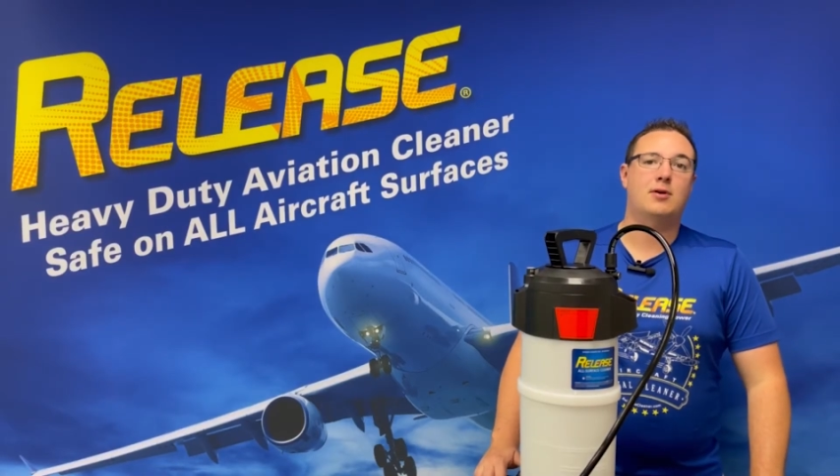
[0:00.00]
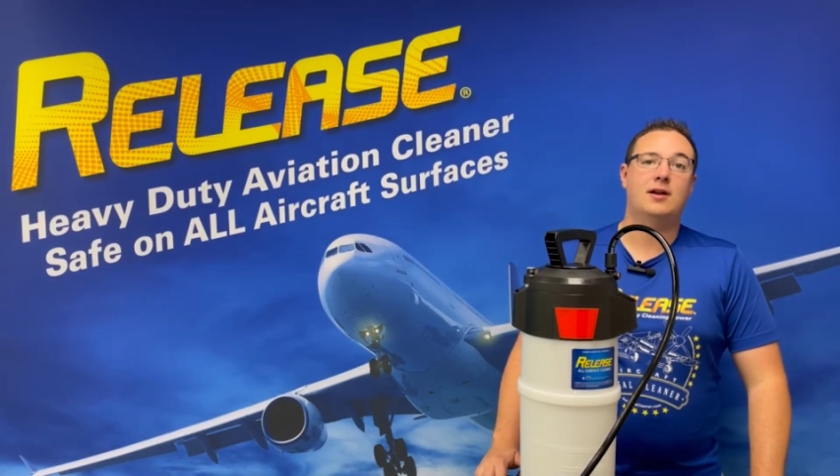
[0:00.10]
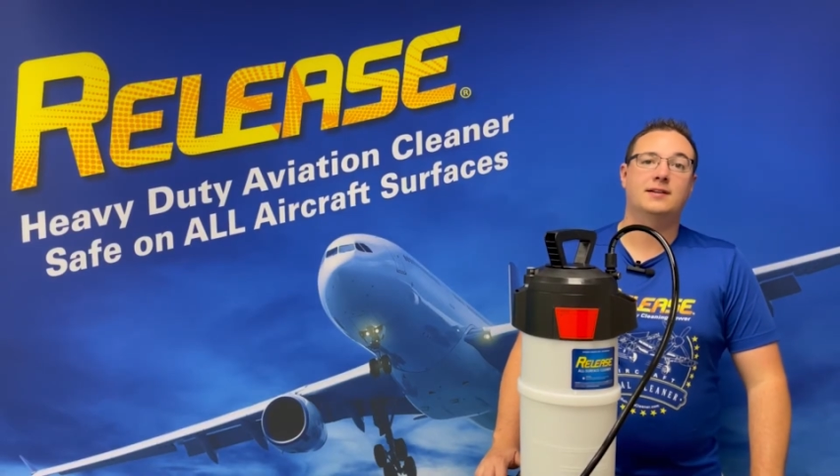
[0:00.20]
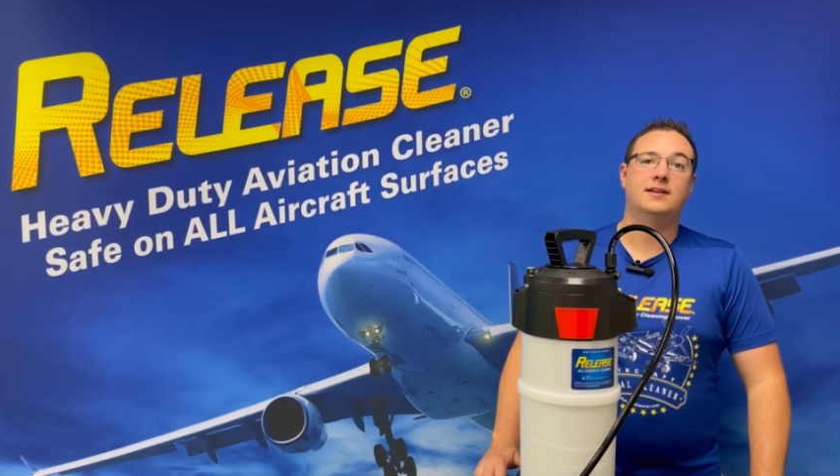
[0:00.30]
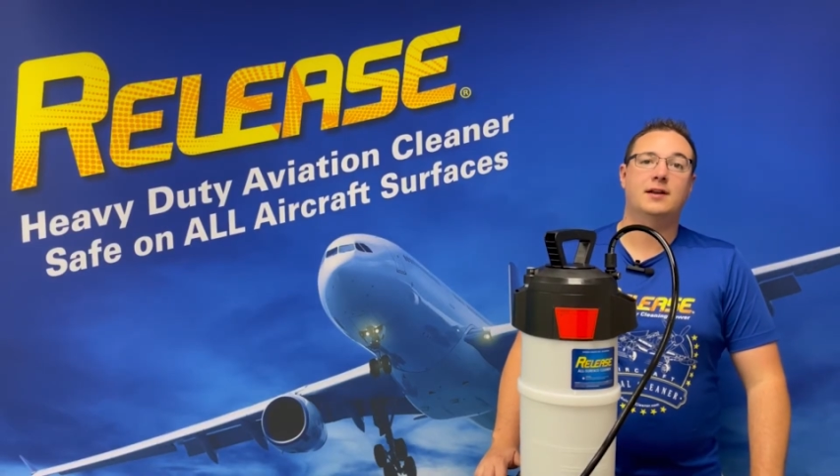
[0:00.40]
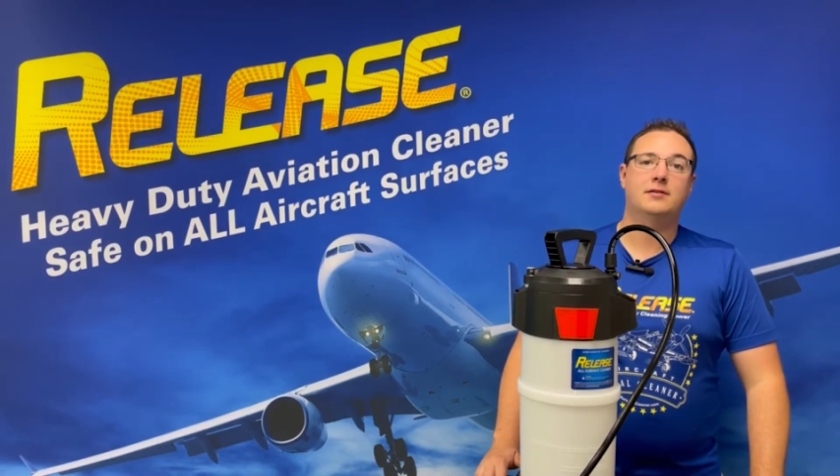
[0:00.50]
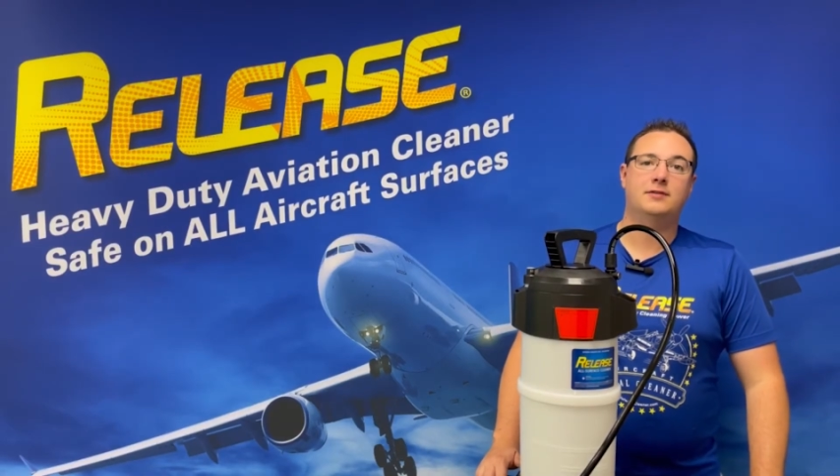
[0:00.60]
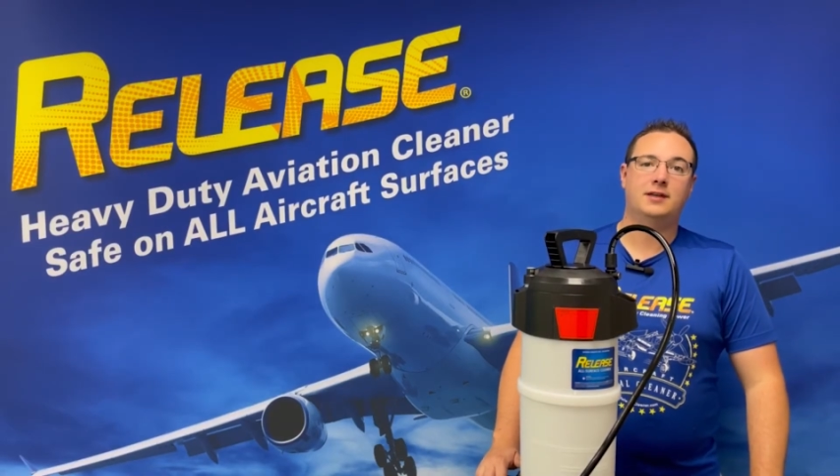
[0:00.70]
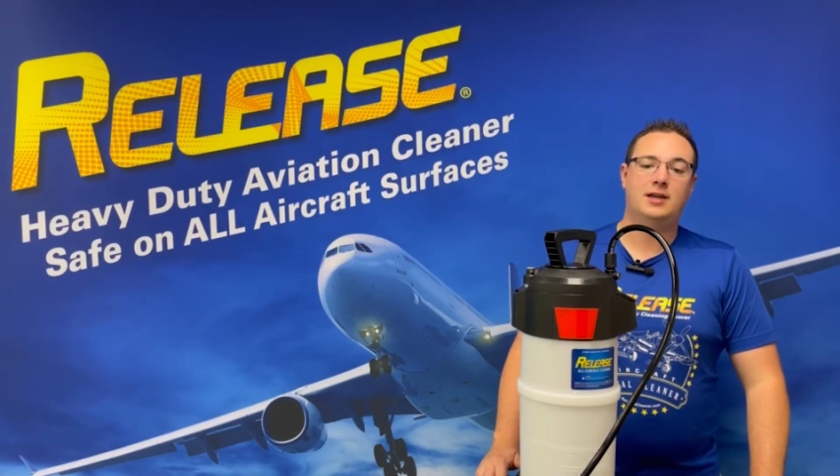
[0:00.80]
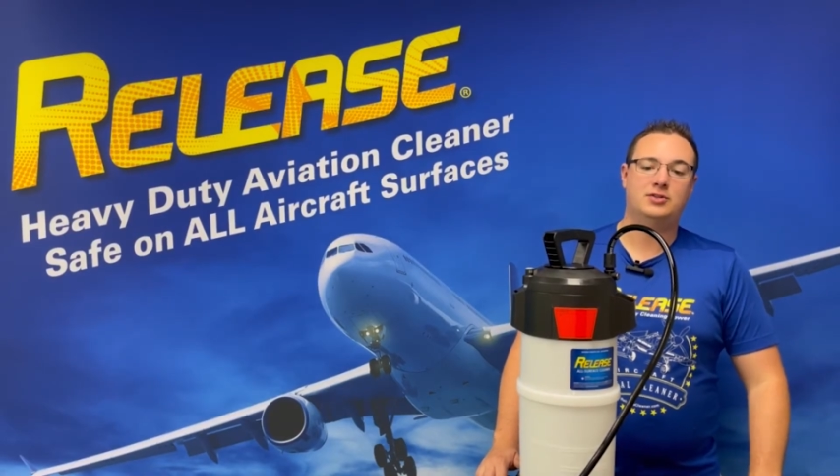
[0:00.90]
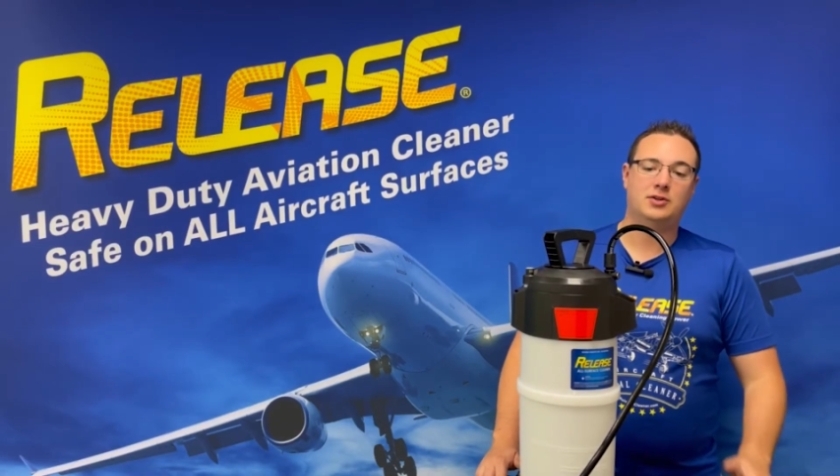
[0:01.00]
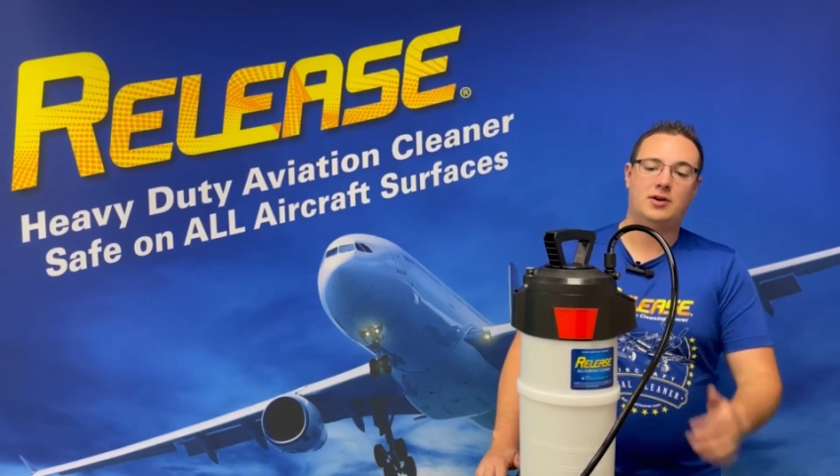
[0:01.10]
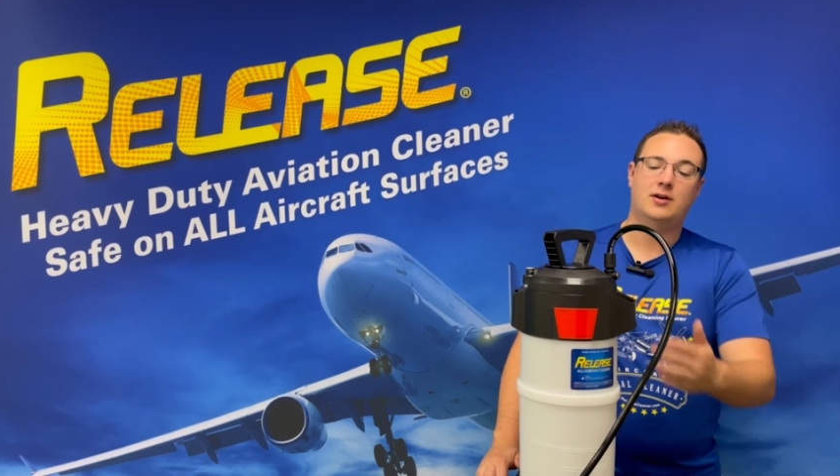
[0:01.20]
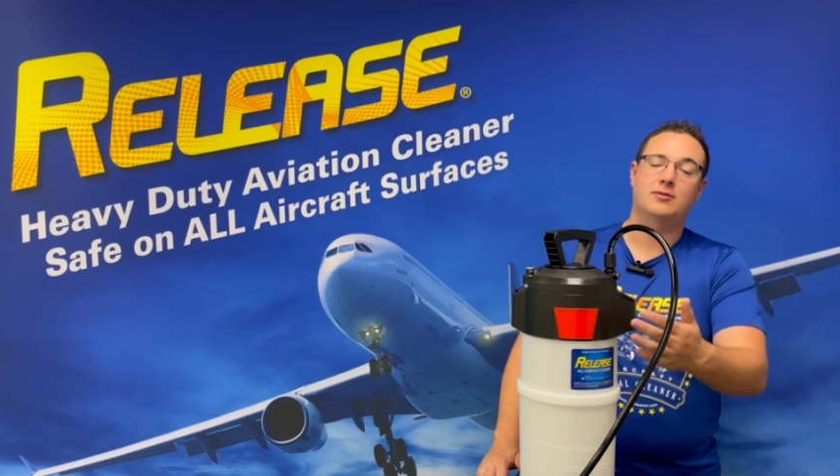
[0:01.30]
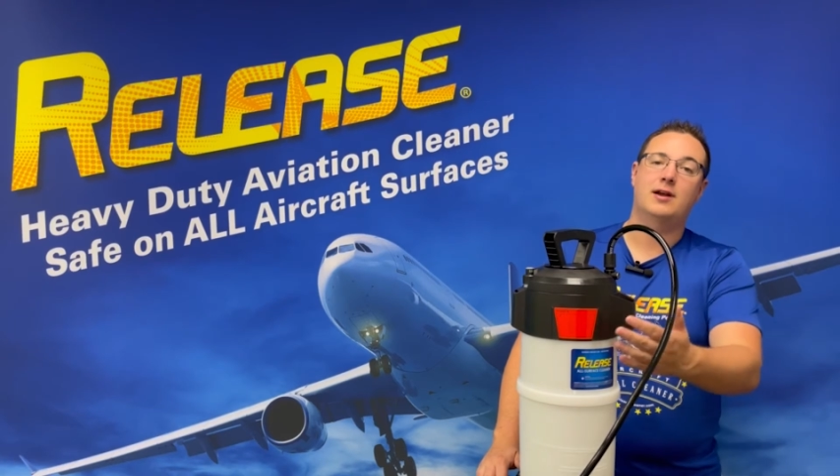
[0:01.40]
product identification
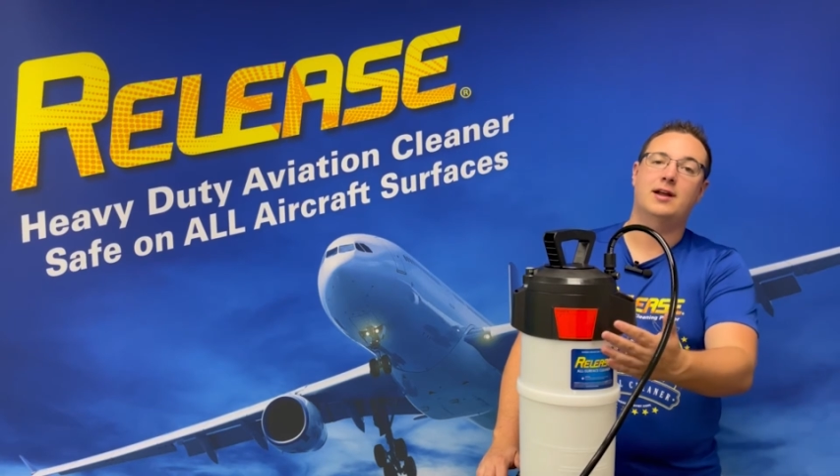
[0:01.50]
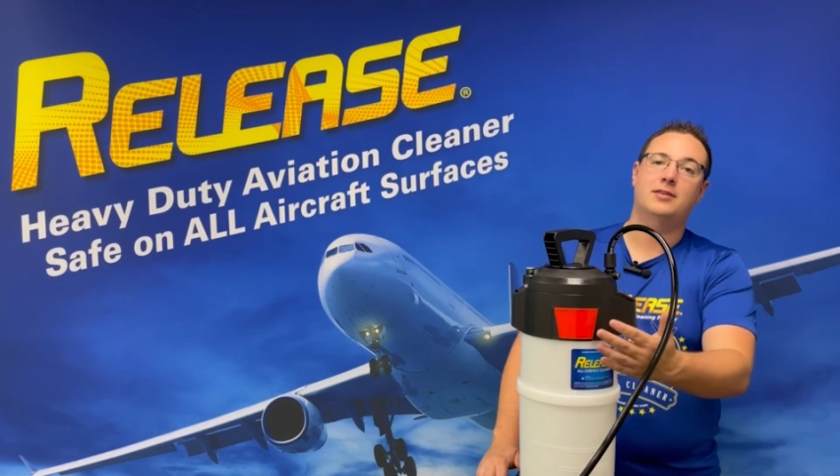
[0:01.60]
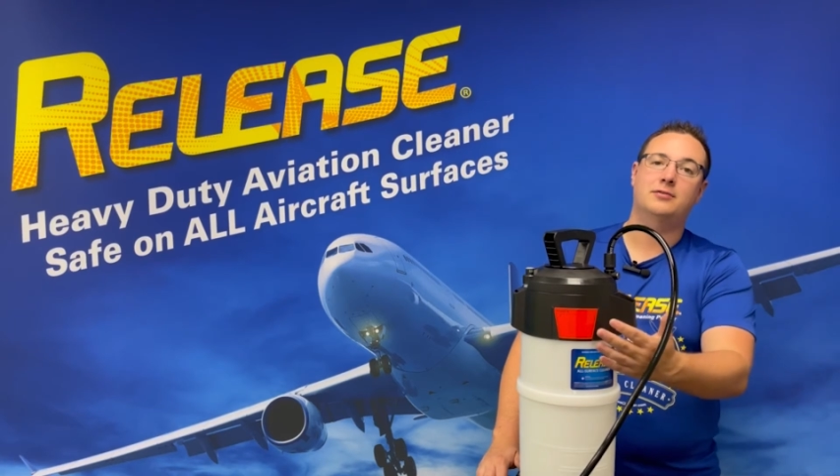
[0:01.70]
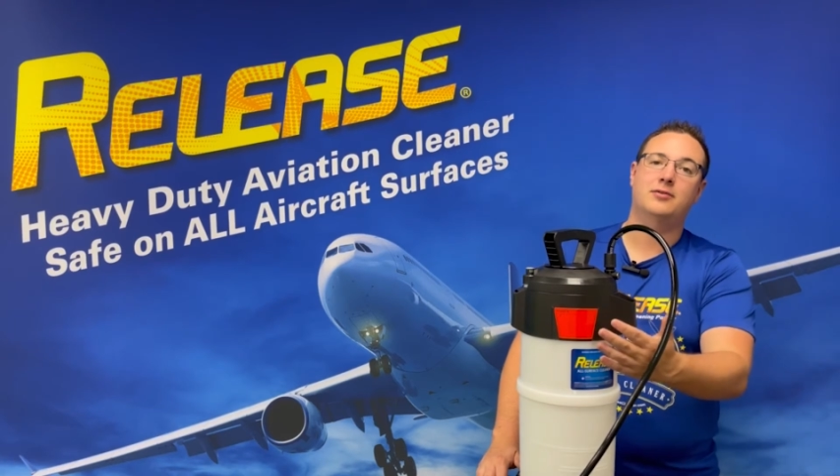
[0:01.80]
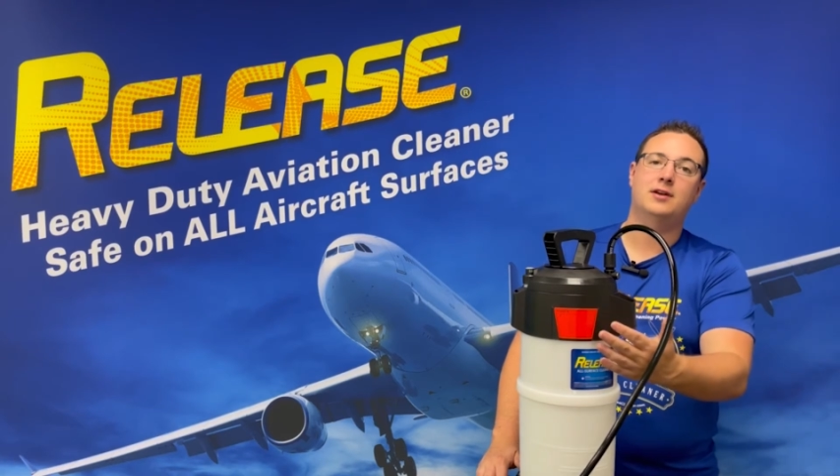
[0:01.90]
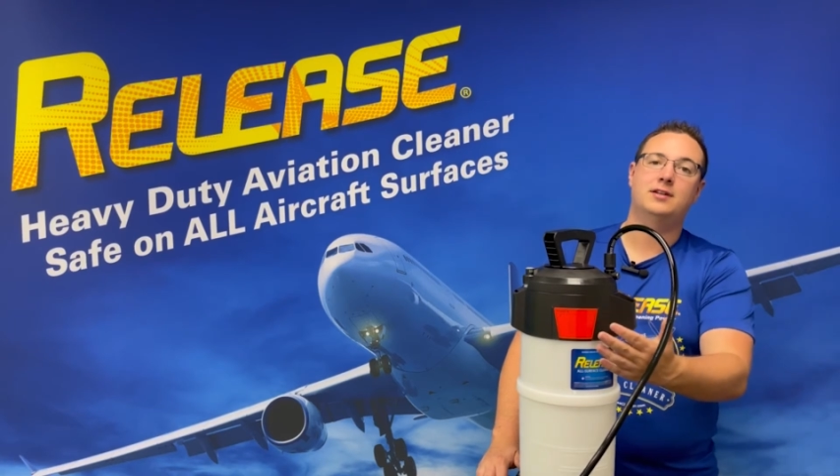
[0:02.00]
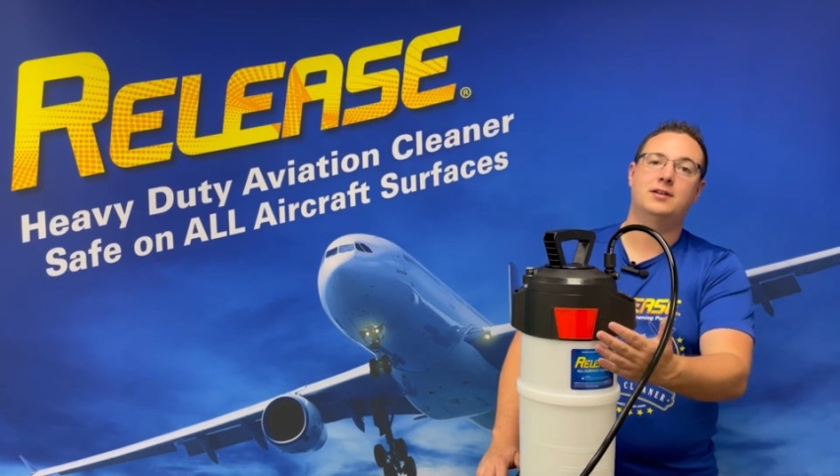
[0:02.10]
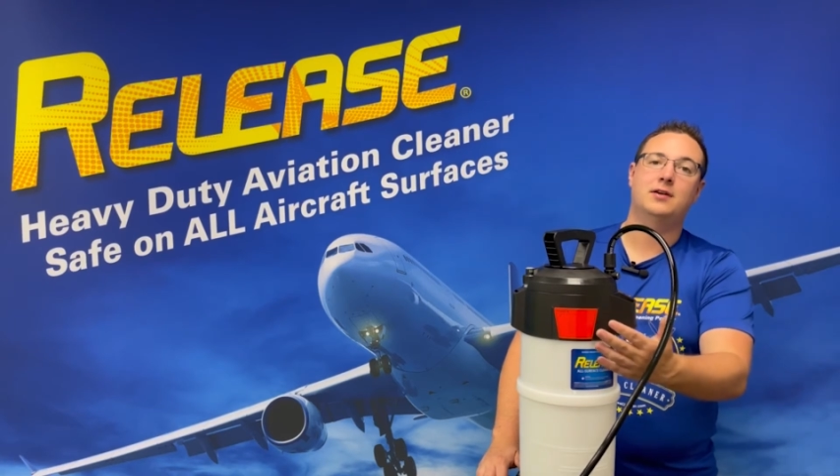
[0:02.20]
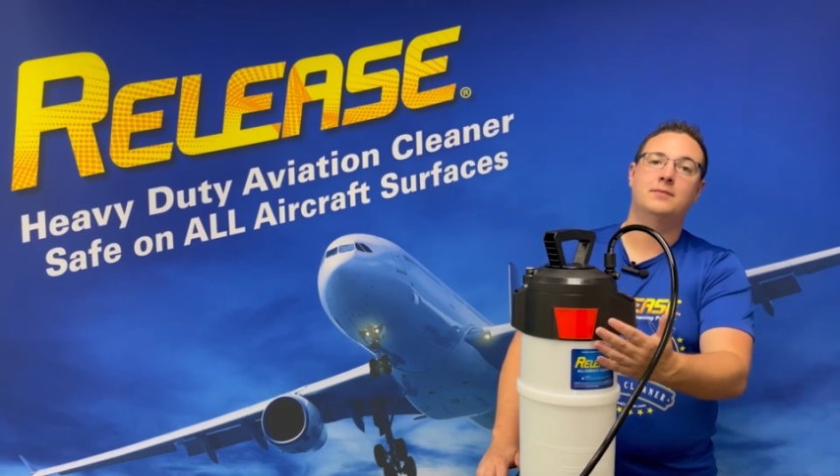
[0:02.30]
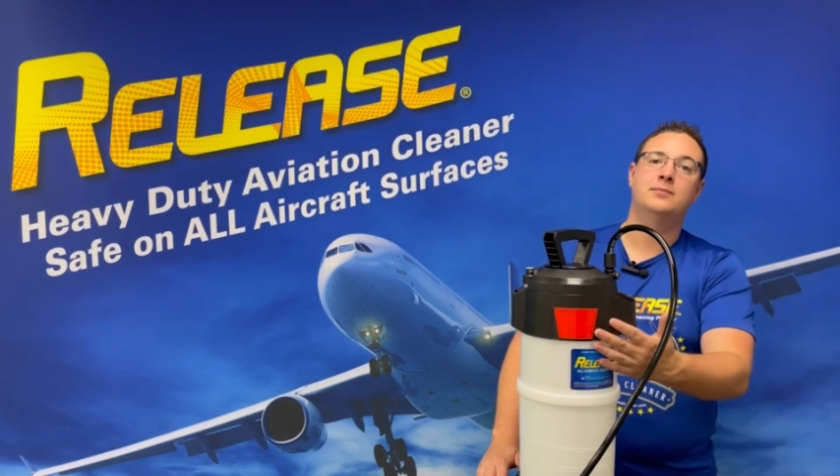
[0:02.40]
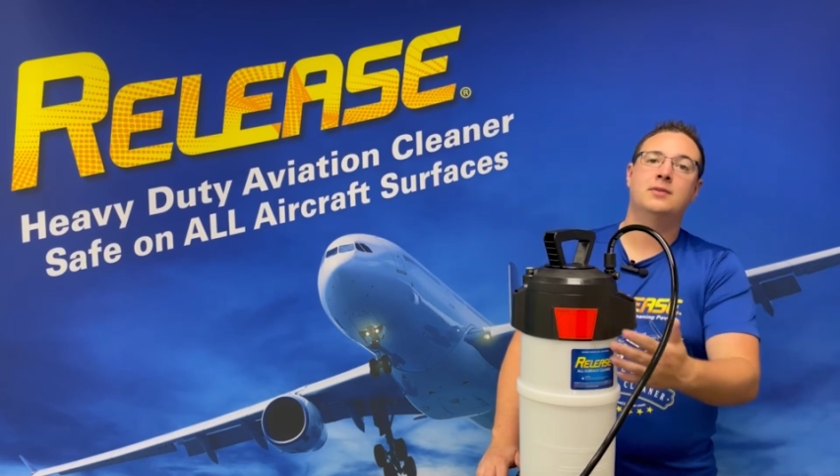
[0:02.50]
card right on the front here.